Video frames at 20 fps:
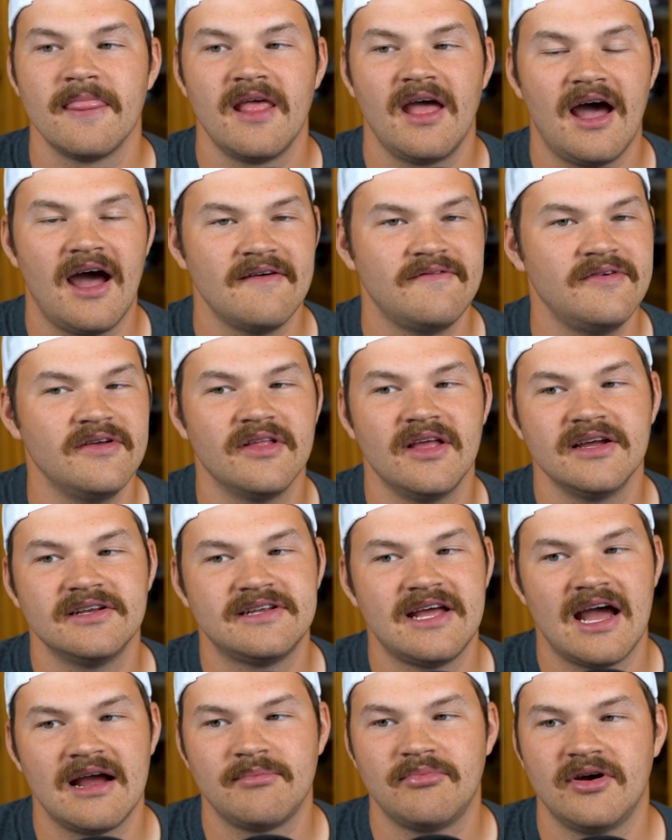I feel like
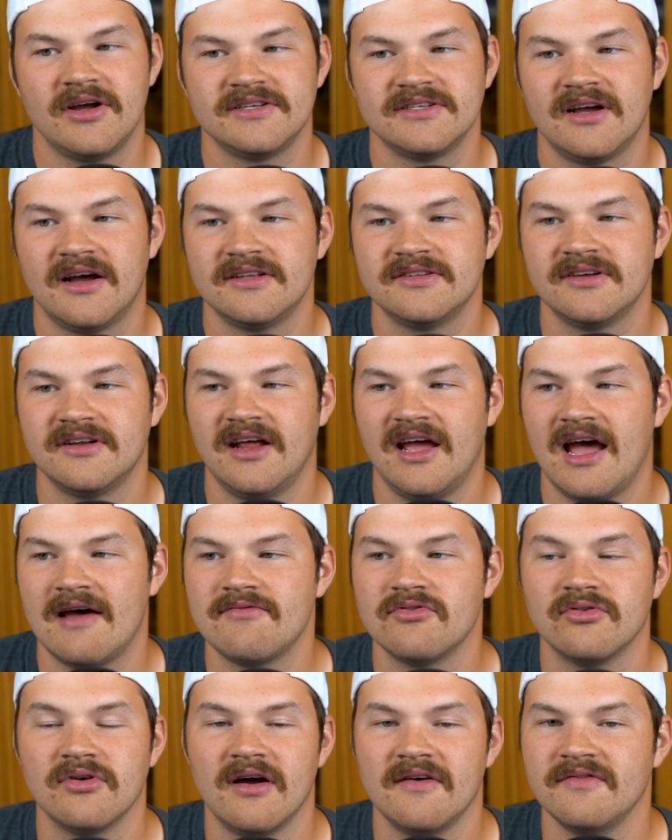Dak Prescott's going to have
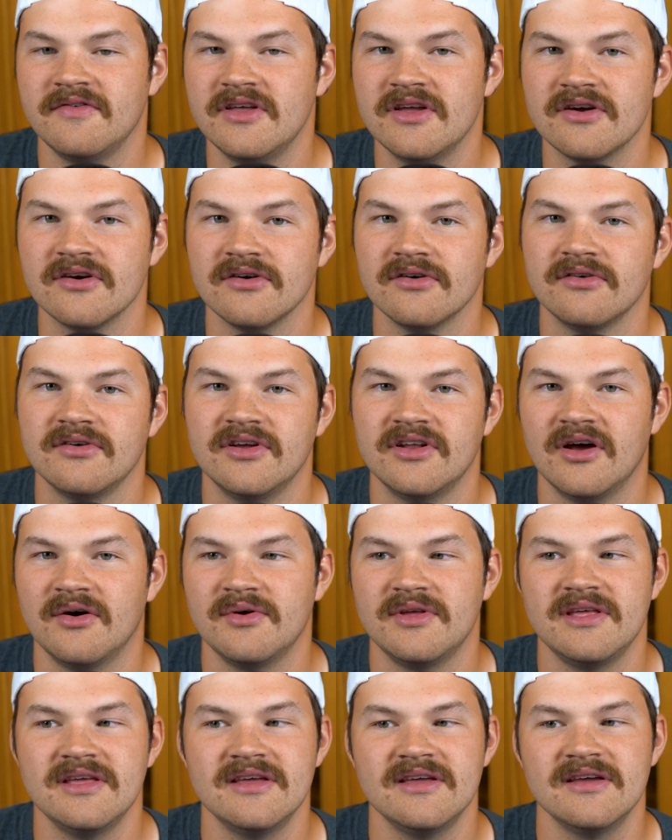a rough year. You know,
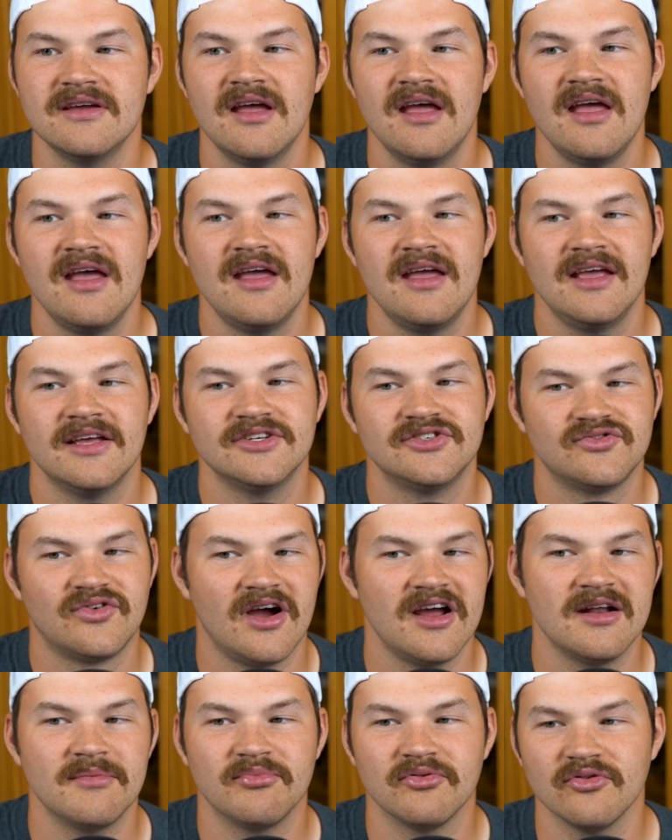he is
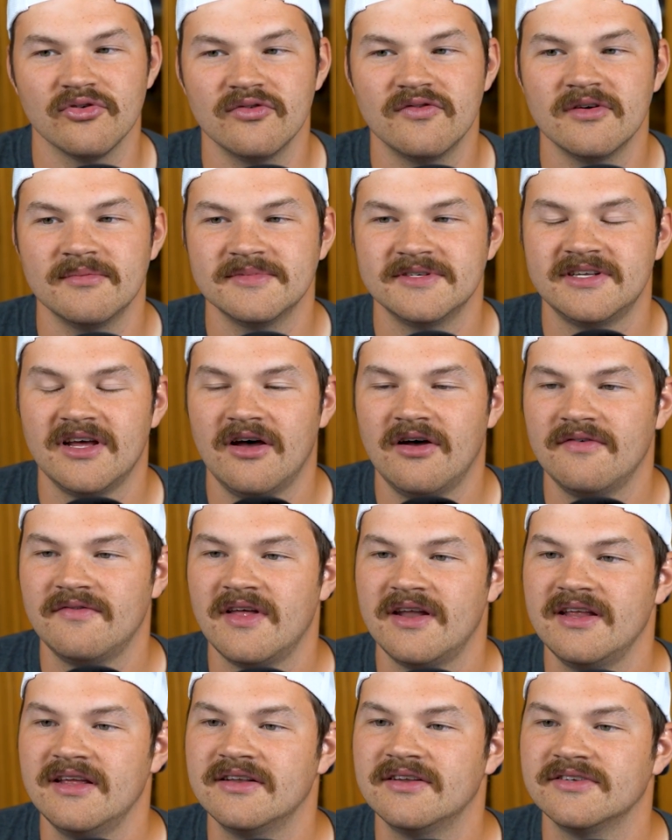trying to prove himself
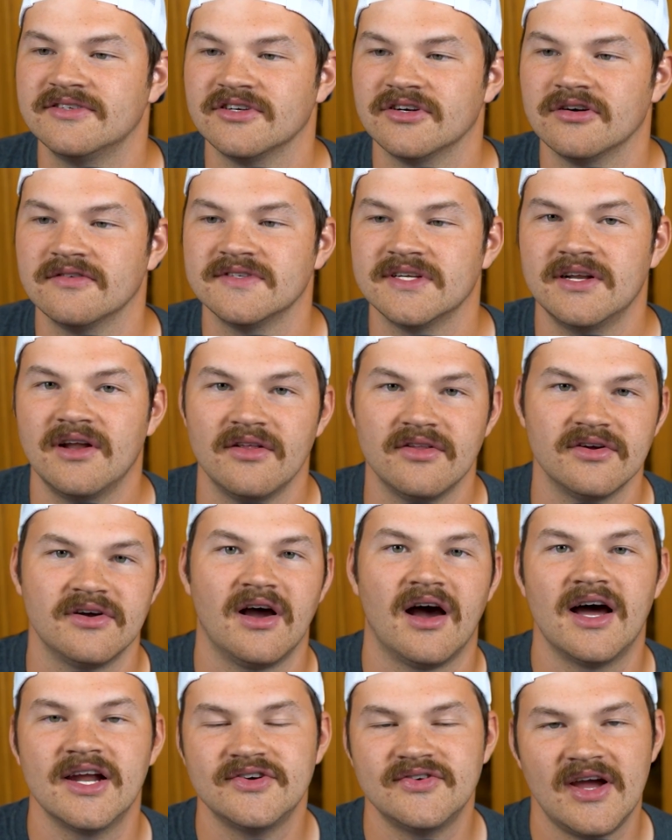that he deserves another
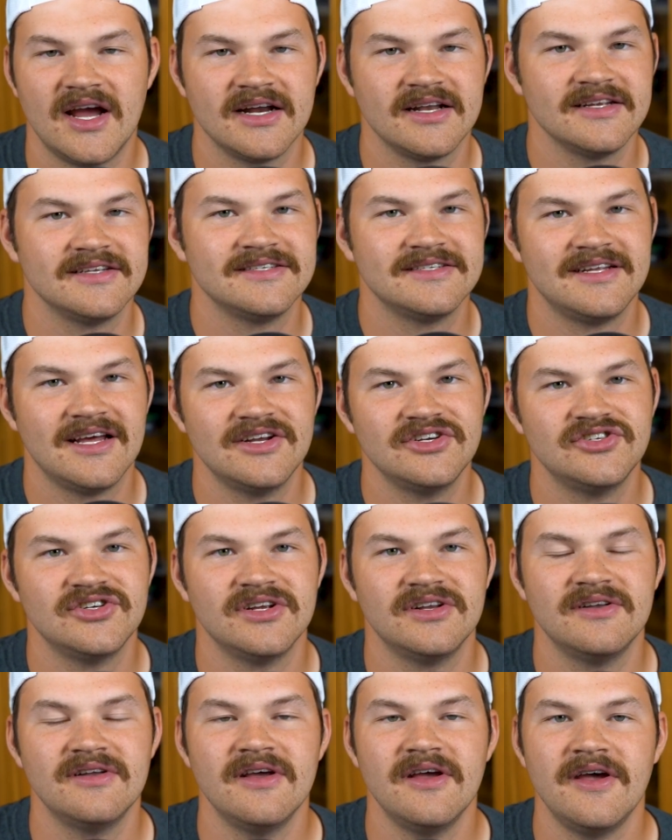contract
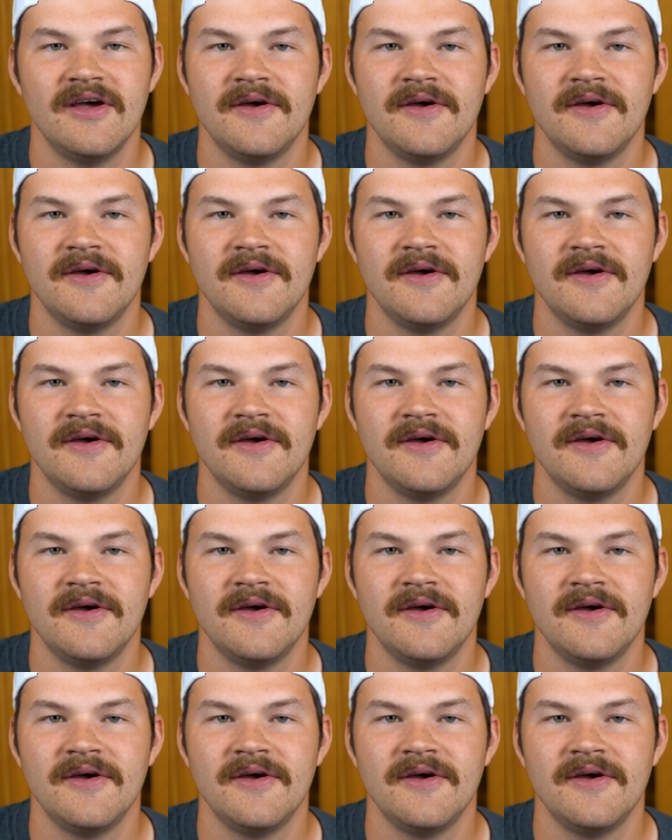extension.